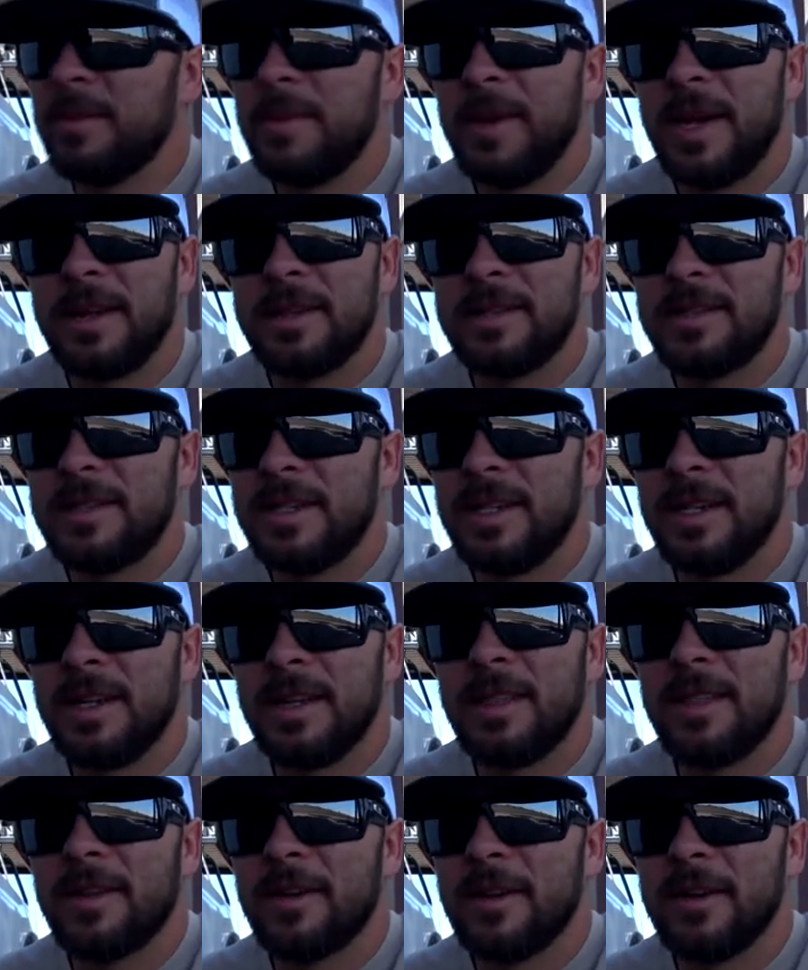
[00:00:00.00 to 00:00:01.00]
about uh,
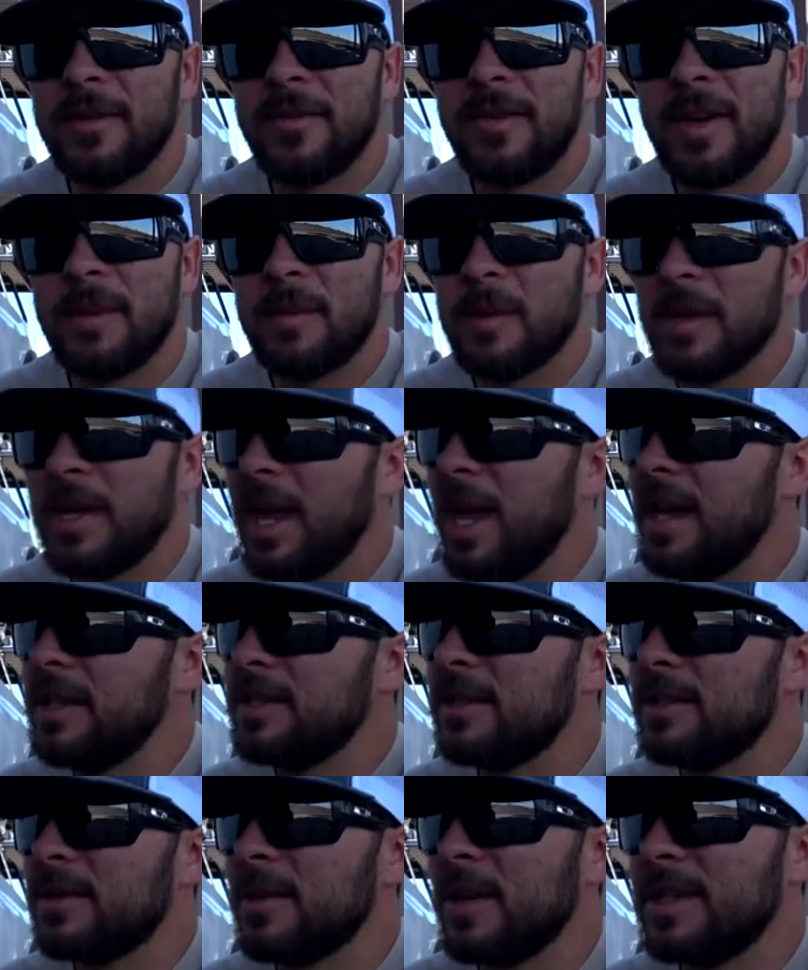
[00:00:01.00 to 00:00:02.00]
Thuren
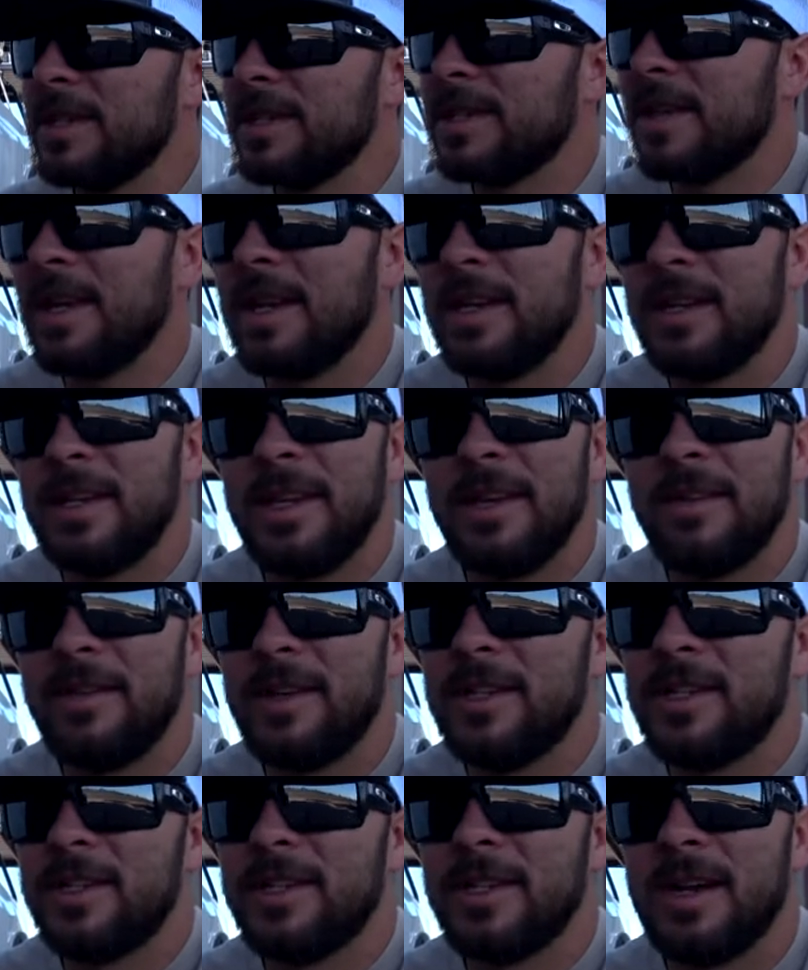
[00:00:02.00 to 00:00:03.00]
fabrication, so I decided to give it
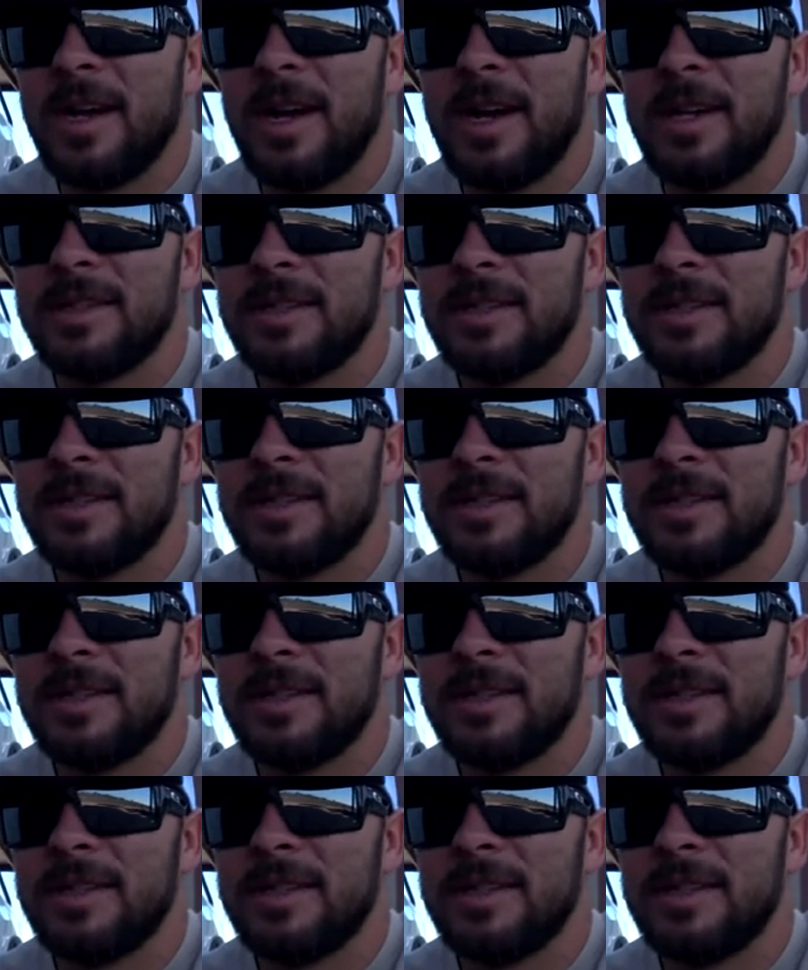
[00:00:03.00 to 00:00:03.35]
a shot,